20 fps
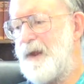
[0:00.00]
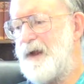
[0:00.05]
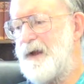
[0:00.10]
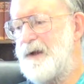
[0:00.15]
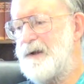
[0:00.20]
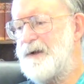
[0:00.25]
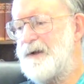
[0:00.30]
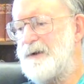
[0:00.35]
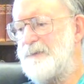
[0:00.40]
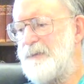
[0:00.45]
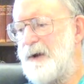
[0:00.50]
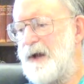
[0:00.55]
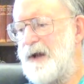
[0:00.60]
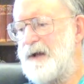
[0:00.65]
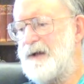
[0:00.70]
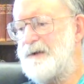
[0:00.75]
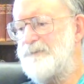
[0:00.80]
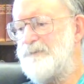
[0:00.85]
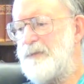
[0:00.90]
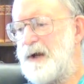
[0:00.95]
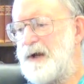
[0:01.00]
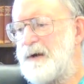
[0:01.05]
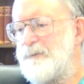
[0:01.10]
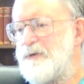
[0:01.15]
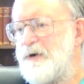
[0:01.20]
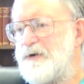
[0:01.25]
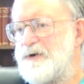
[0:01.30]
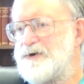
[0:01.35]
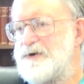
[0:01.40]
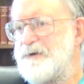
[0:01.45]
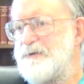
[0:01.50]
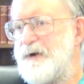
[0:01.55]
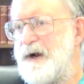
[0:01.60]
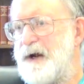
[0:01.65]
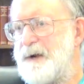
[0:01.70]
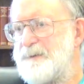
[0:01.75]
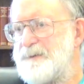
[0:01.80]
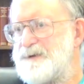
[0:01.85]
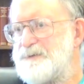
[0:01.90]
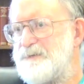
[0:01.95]
into the bay and pick up horseshoe
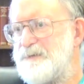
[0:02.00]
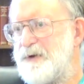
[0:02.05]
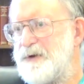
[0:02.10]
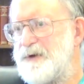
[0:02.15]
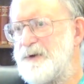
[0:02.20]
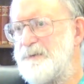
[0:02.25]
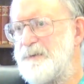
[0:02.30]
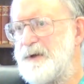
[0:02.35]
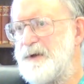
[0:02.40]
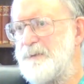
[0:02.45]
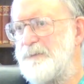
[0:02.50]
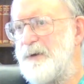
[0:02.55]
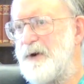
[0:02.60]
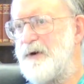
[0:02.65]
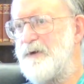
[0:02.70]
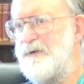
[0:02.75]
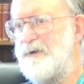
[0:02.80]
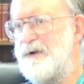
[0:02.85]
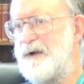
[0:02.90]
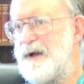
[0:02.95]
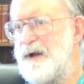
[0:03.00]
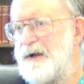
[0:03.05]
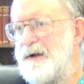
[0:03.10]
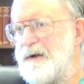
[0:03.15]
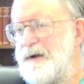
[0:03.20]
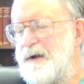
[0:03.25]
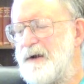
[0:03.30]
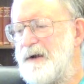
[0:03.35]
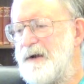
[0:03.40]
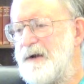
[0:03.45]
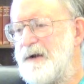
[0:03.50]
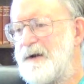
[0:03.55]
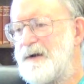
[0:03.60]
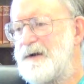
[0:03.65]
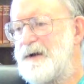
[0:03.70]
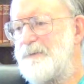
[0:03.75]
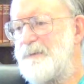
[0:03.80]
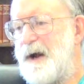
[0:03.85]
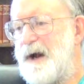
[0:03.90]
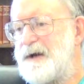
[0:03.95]
crabs, put them in the boat, and then
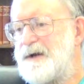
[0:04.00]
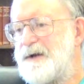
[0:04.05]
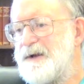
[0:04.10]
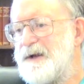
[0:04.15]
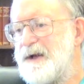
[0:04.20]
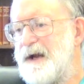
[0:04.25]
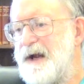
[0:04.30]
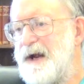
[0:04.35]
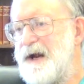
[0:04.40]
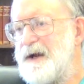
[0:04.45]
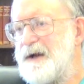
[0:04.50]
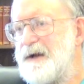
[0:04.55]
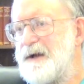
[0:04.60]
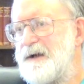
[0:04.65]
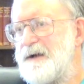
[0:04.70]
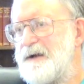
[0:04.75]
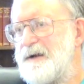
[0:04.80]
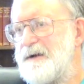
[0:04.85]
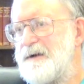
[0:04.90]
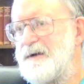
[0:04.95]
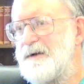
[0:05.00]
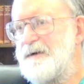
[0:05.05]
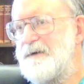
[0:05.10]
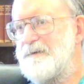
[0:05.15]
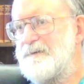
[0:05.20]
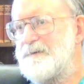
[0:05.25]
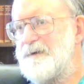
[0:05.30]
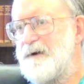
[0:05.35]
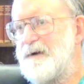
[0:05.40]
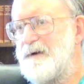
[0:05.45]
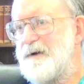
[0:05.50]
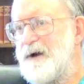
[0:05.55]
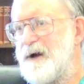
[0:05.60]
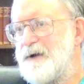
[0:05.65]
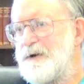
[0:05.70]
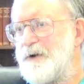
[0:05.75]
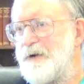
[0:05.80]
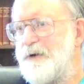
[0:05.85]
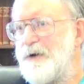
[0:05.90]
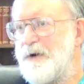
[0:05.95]
come back to the landing and
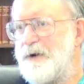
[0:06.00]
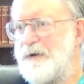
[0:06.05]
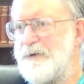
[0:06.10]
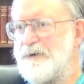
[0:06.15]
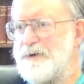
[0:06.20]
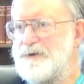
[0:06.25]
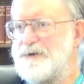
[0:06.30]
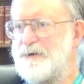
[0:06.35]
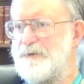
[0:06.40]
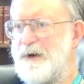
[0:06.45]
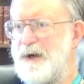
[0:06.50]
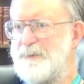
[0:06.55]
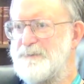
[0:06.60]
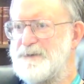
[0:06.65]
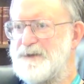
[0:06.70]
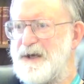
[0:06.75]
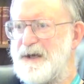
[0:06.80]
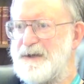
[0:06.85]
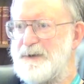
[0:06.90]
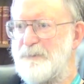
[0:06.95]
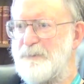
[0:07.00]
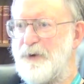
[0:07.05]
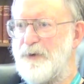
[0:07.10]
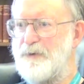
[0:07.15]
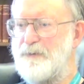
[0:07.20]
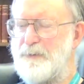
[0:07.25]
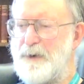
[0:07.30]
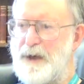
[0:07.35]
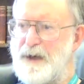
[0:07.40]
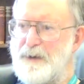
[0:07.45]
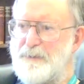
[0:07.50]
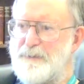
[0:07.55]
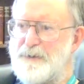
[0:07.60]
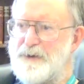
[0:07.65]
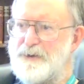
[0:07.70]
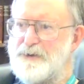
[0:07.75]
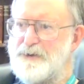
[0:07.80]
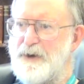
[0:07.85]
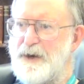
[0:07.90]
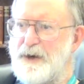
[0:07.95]
unload all the horseshoe crabs, get the boat back in
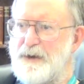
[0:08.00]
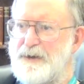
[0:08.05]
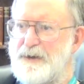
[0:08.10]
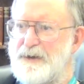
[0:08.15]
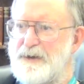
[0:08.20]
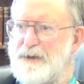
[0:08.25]
the truck,